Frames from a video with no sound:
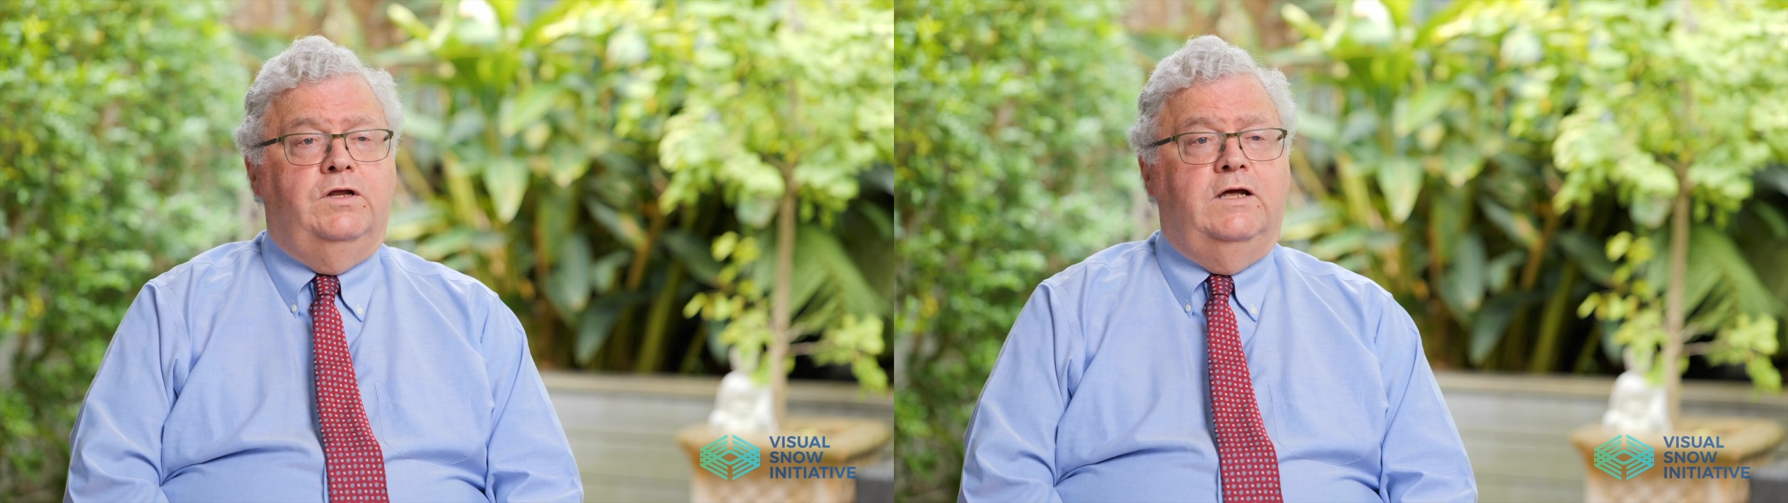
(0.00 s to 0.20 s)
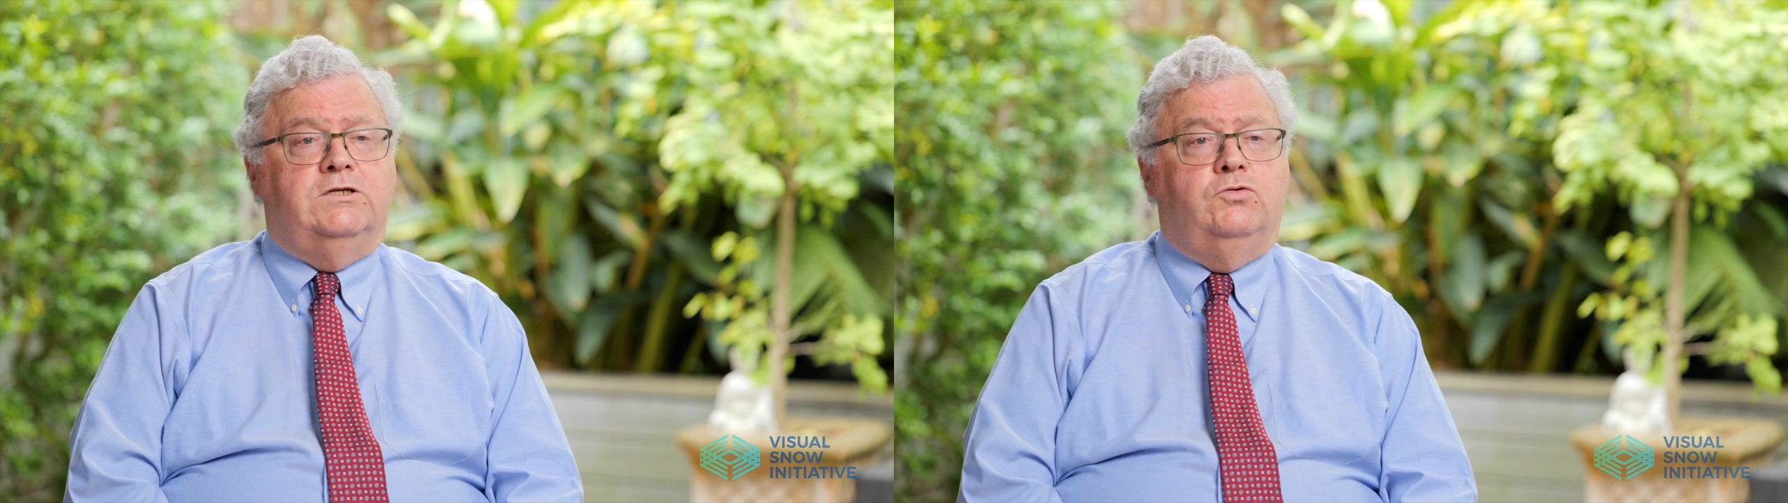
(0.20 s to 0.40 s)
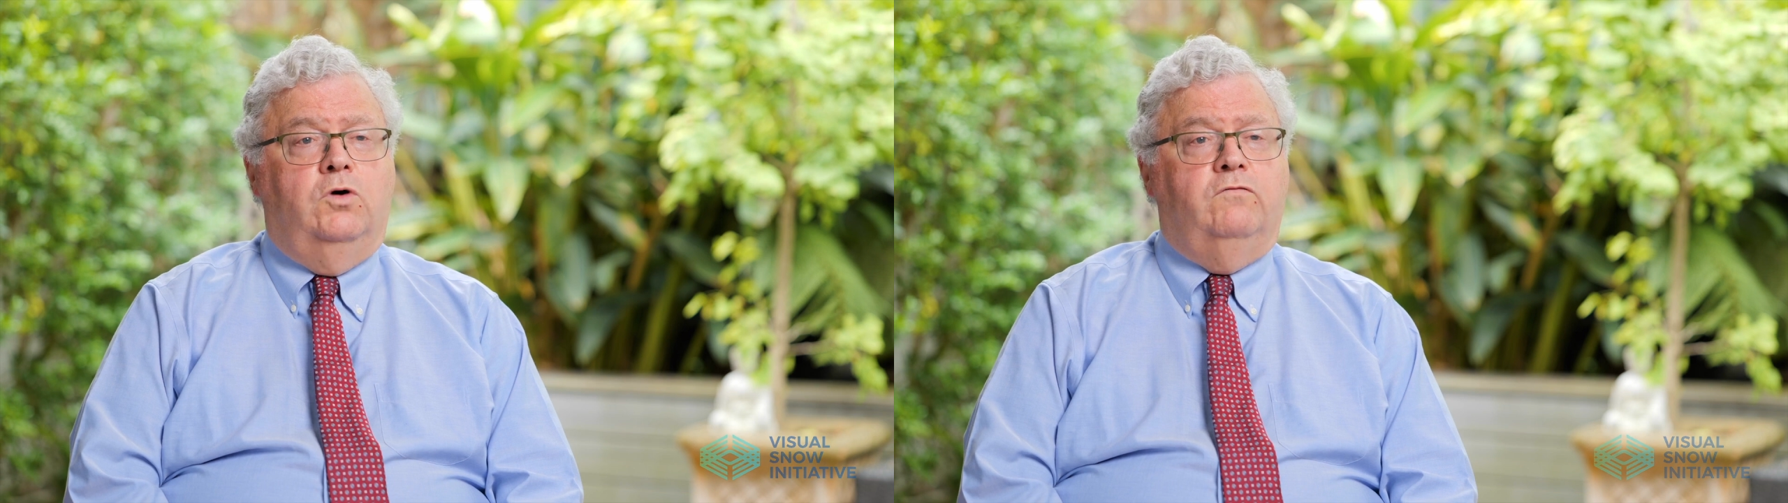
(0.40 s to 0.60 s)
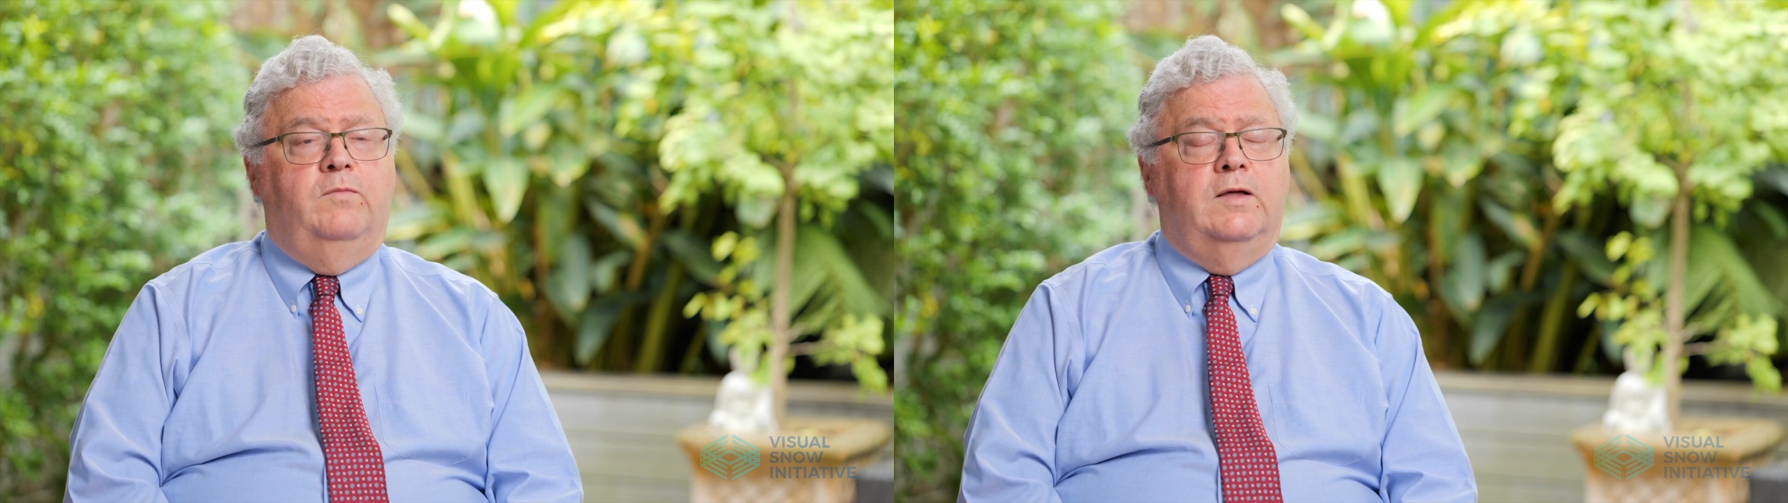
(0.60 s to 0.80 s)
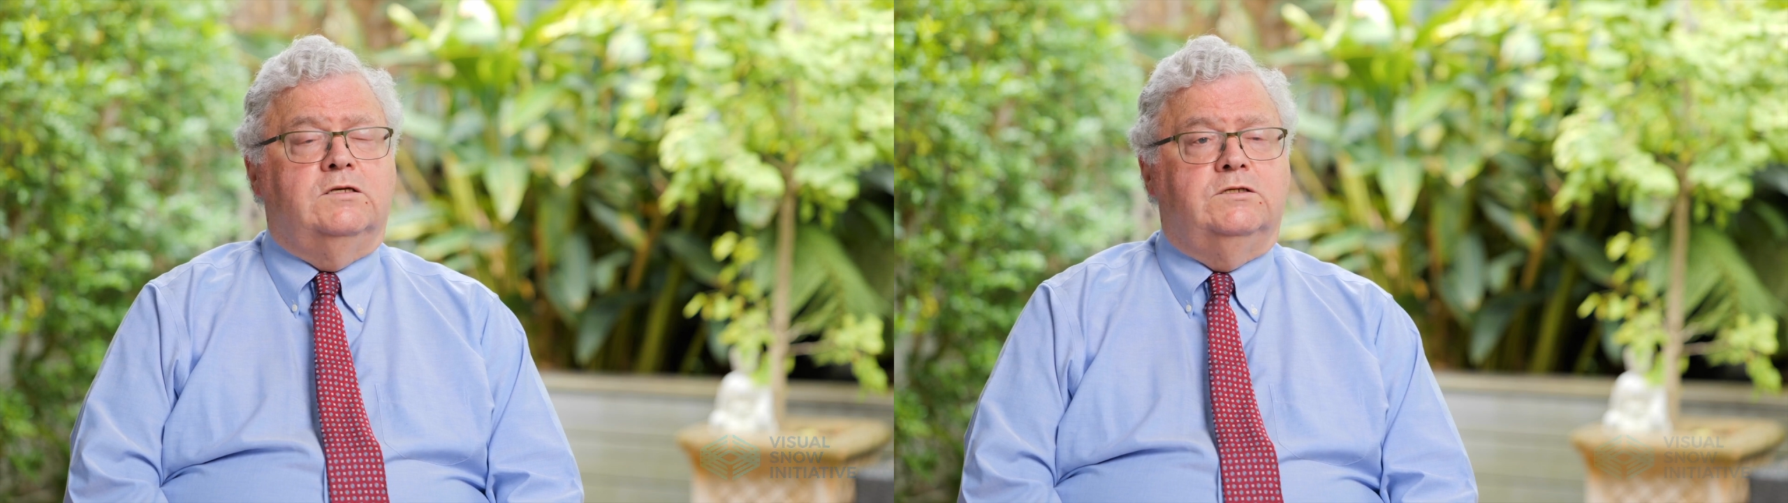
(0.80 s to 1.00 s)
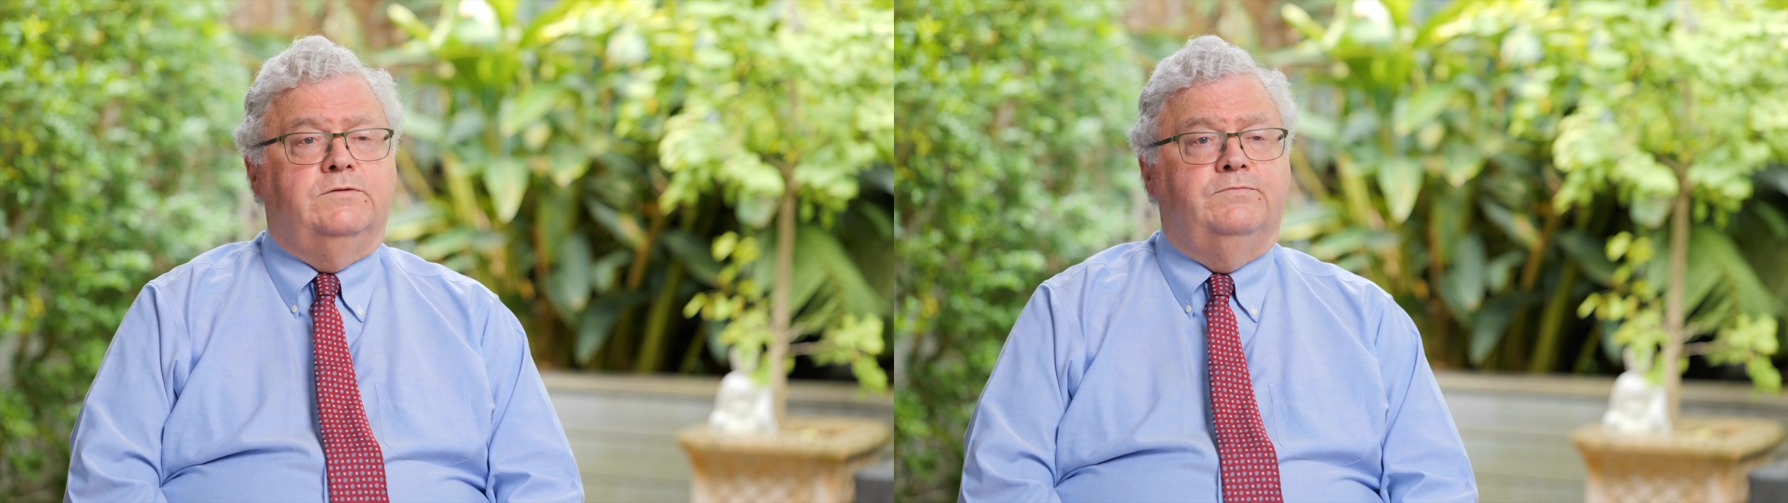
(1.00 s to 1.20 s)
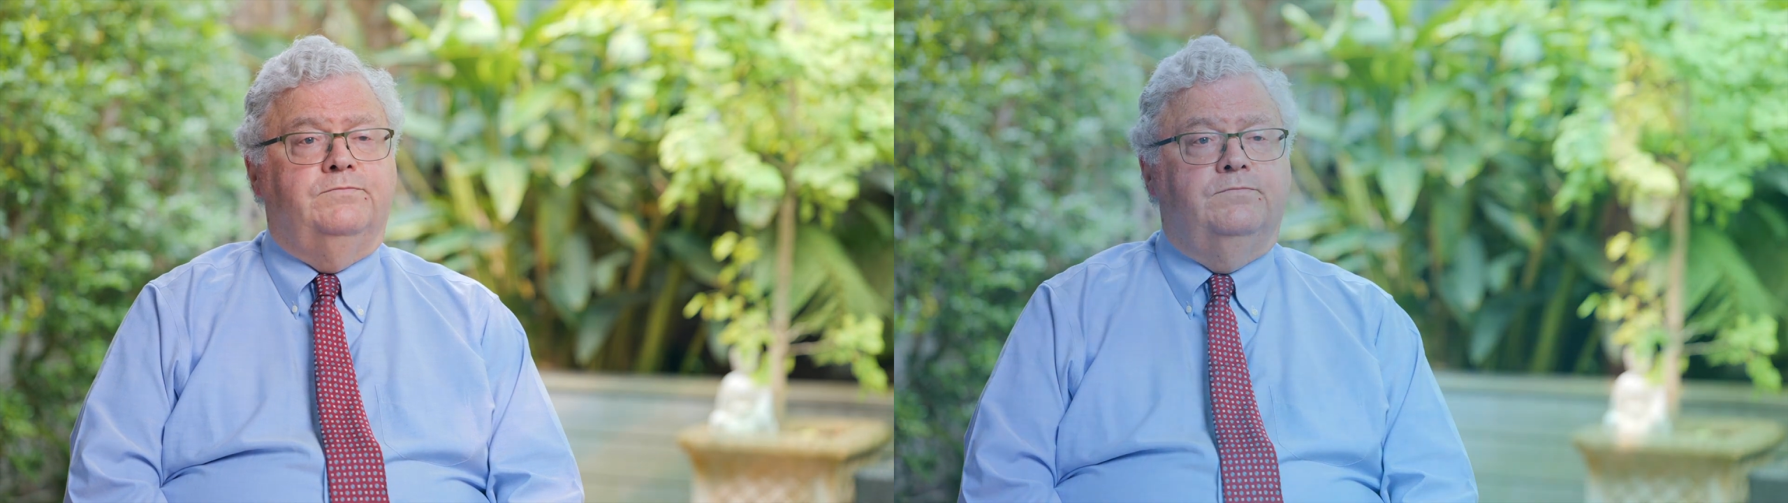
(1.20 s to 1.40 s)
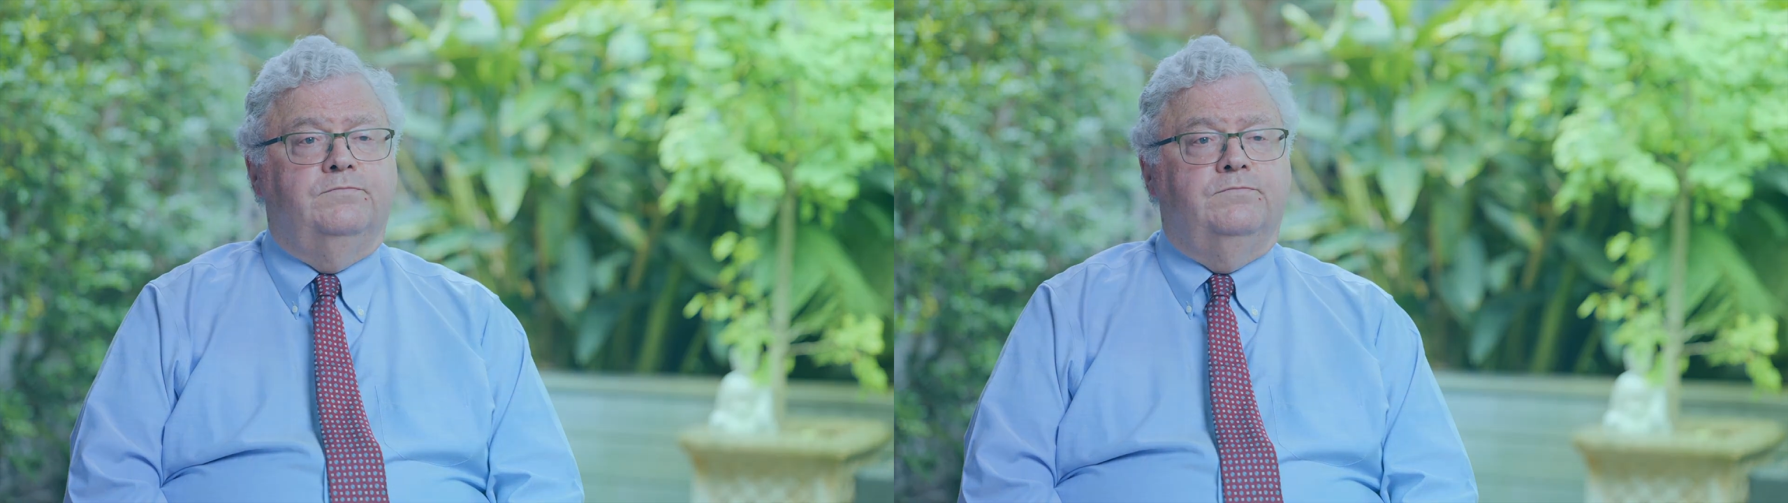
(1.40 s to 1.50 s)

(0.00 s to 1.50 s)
the next 12 months.